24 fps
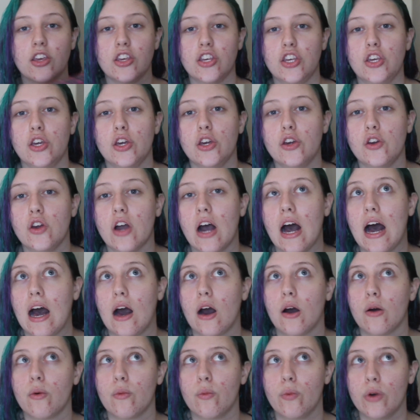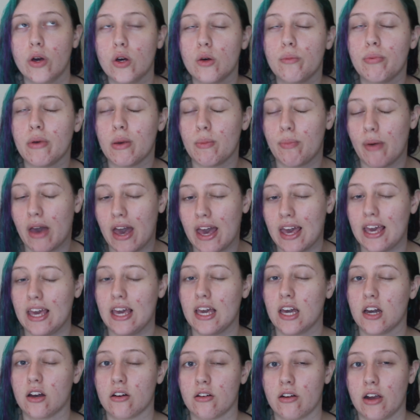you will be
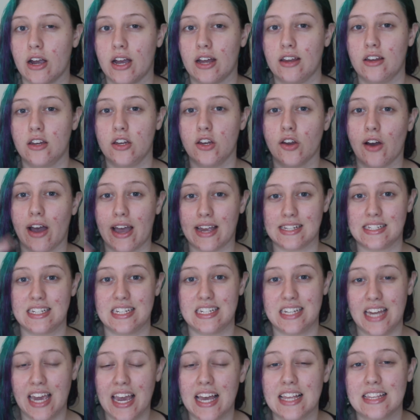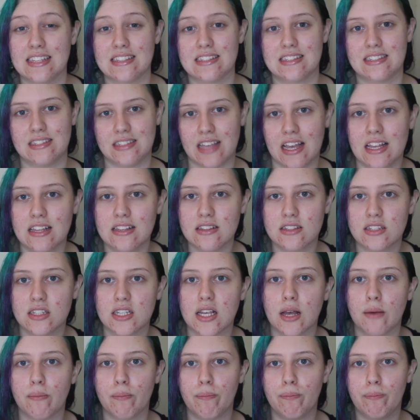paying around 9 to 10 cents
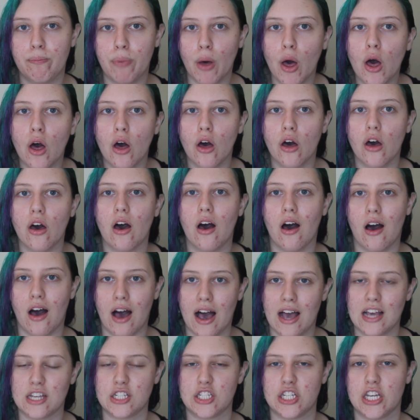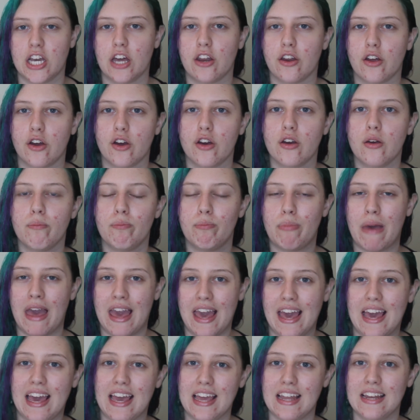per eyeshadow
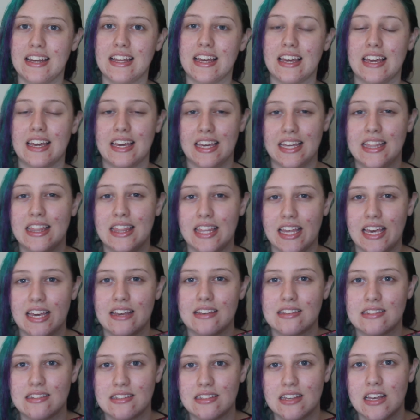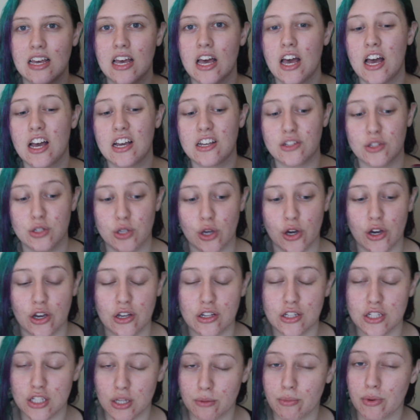pan in this. So
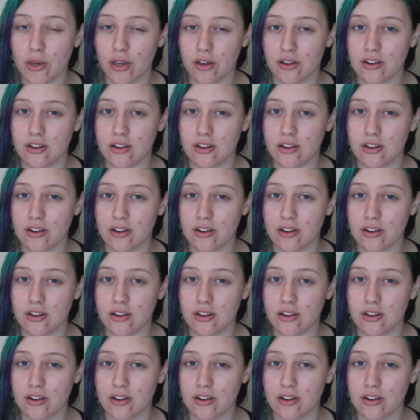to be